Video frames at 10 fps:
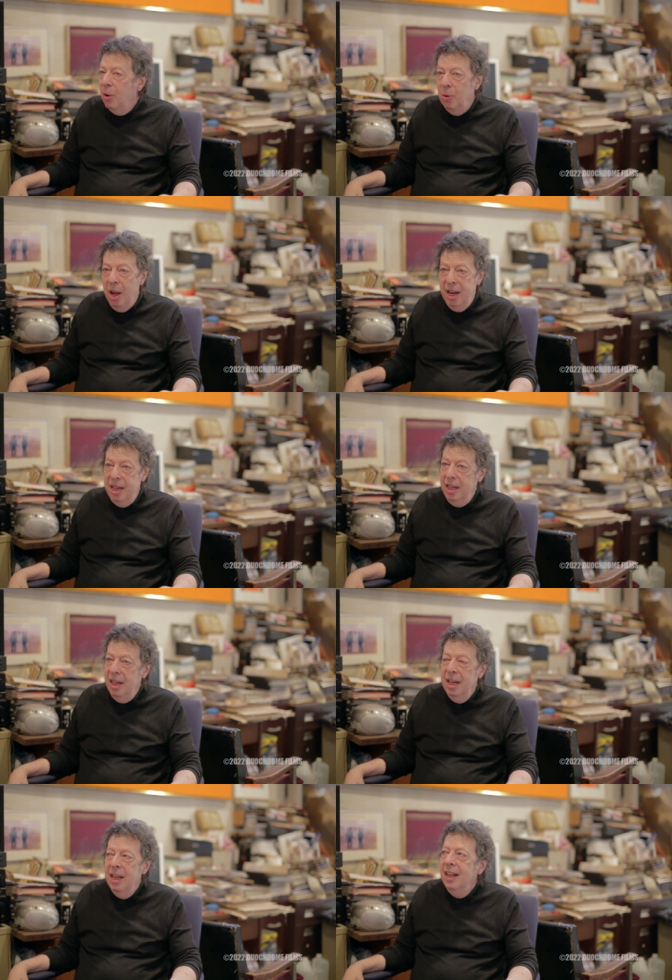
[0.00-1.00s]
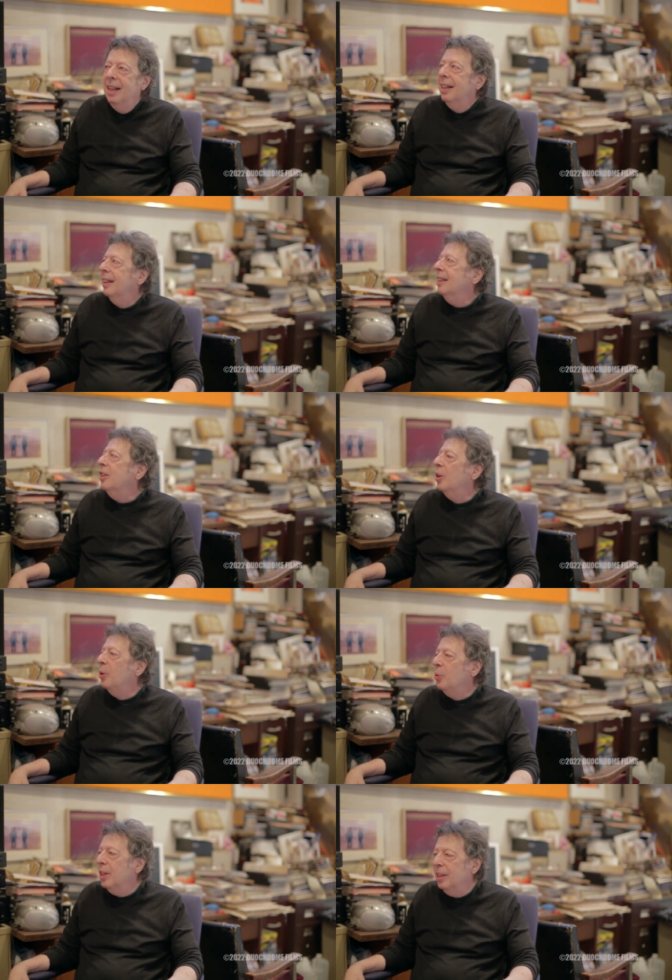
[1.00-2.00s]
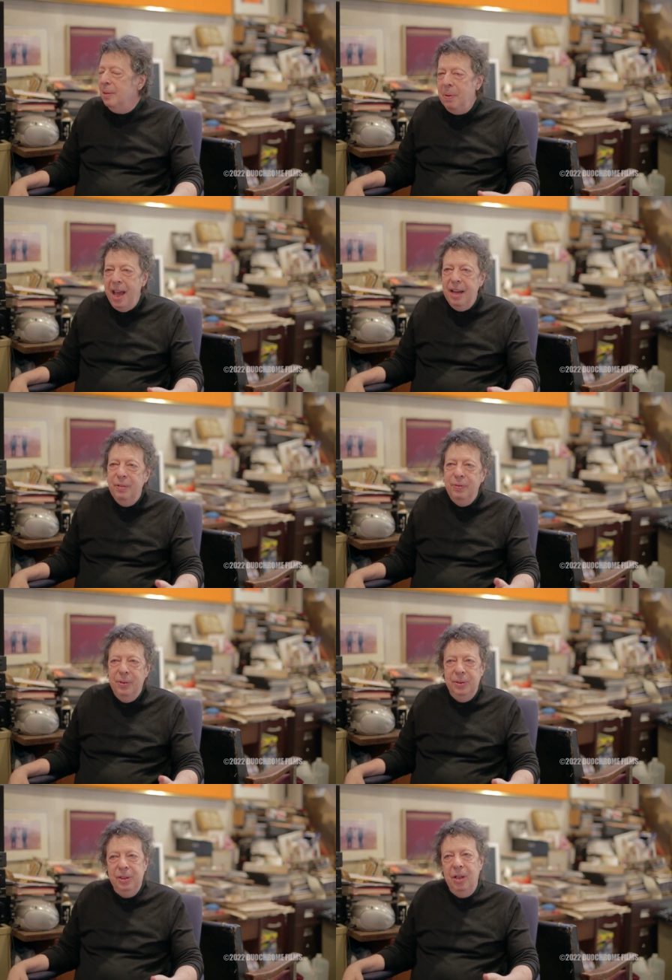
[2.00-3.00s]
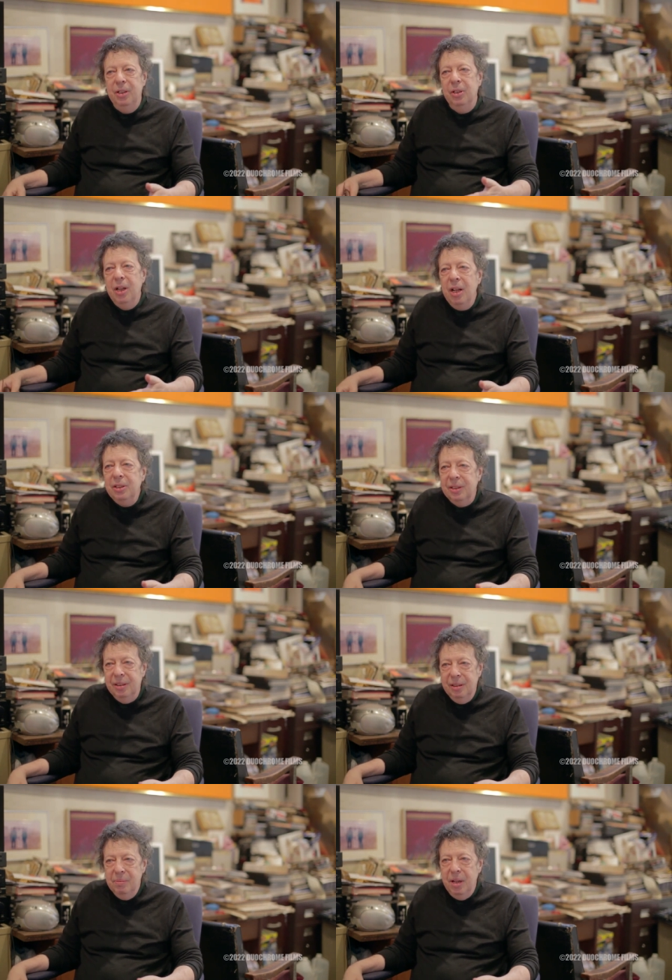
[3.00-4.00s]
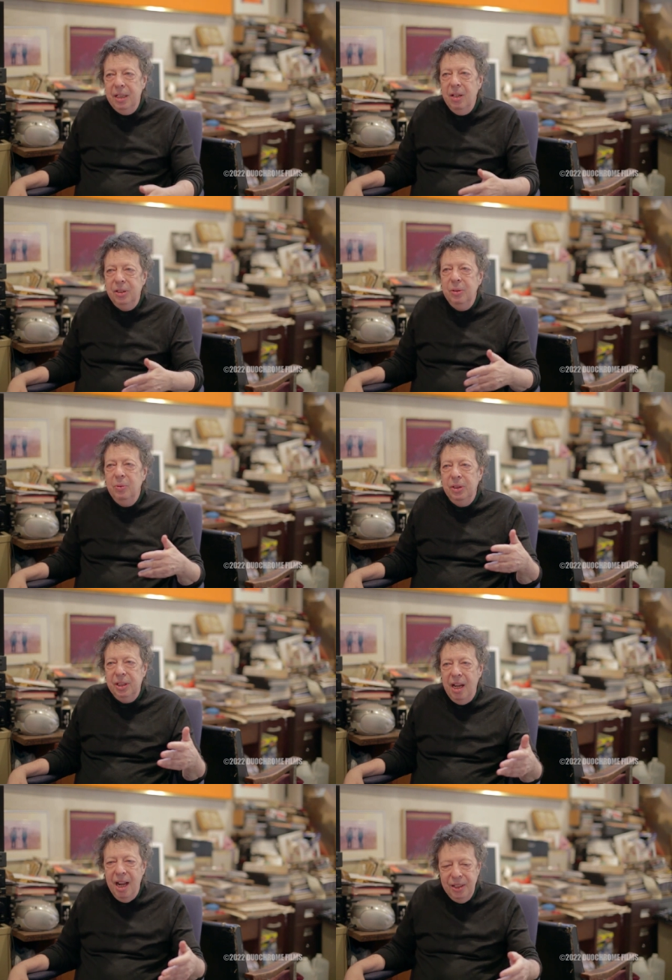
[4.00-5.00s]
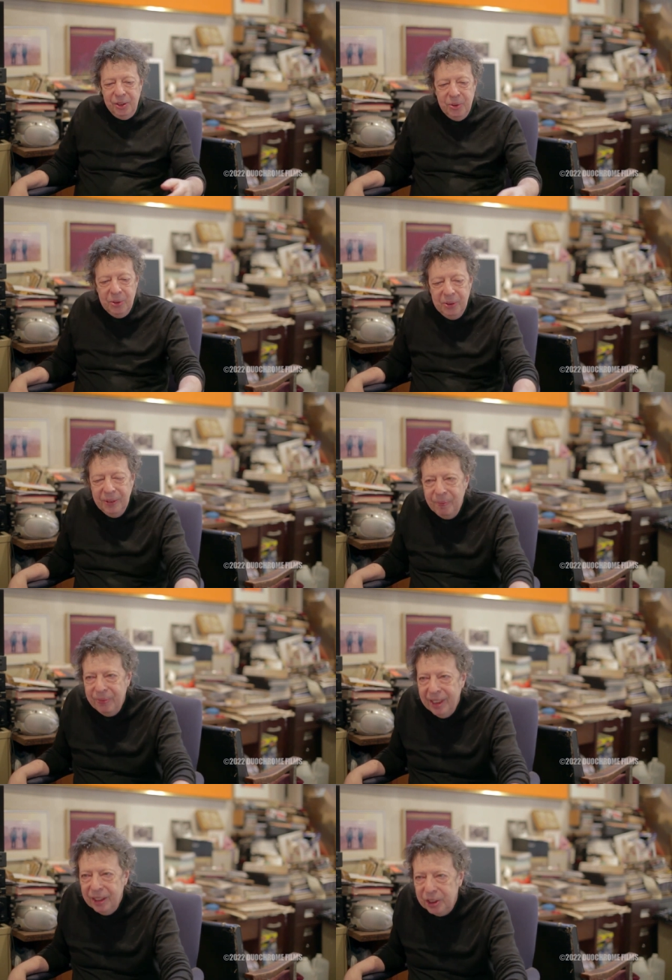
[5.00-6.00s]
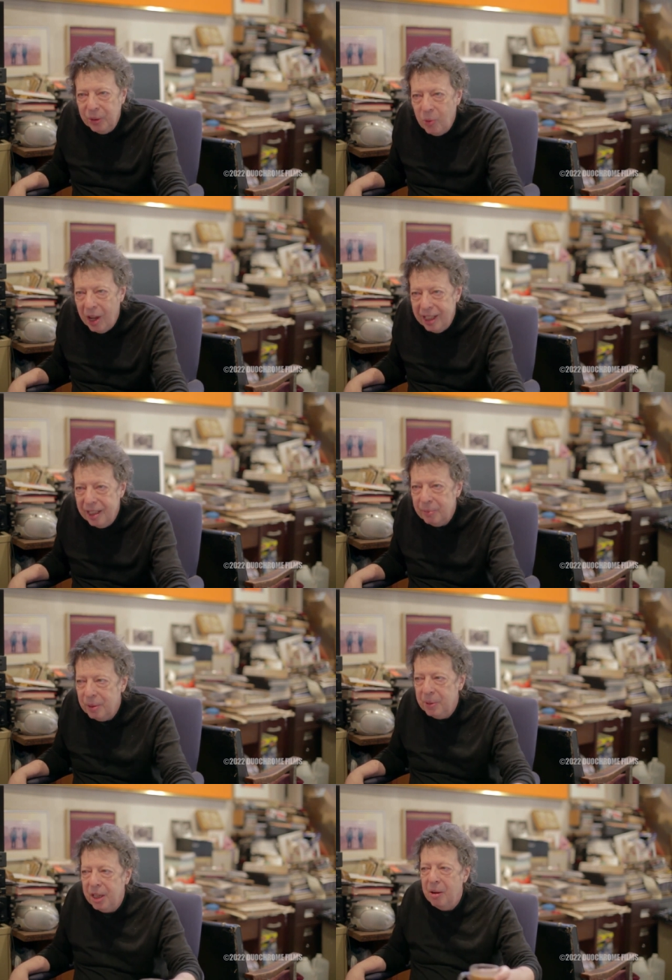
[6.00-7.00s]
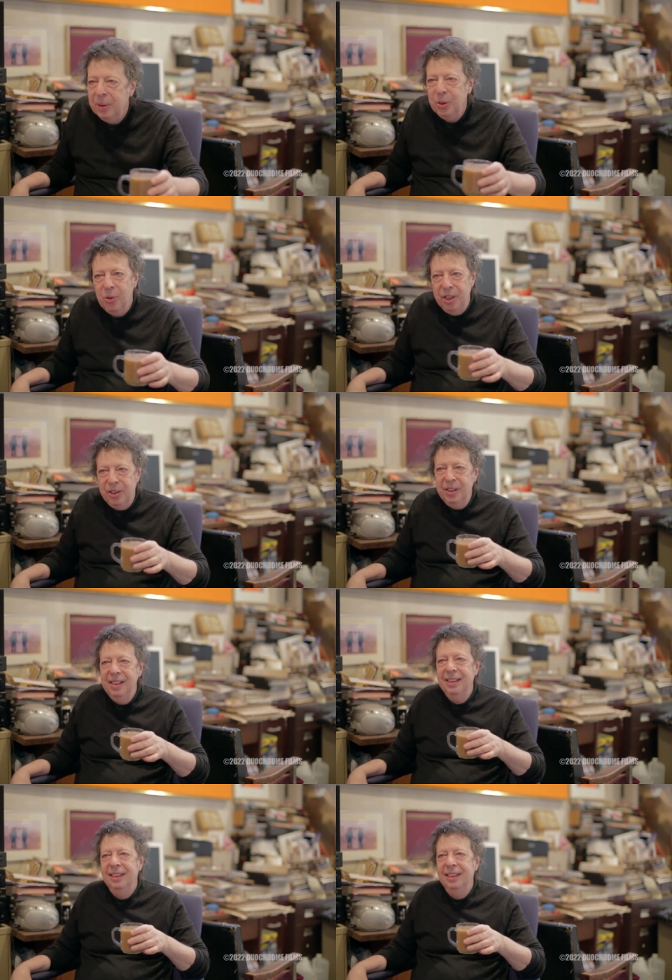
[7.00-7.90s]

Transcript: Ronnie, you're a really bad influence on your cousin. My cousin was in high school. She wanted him to become a lawyer.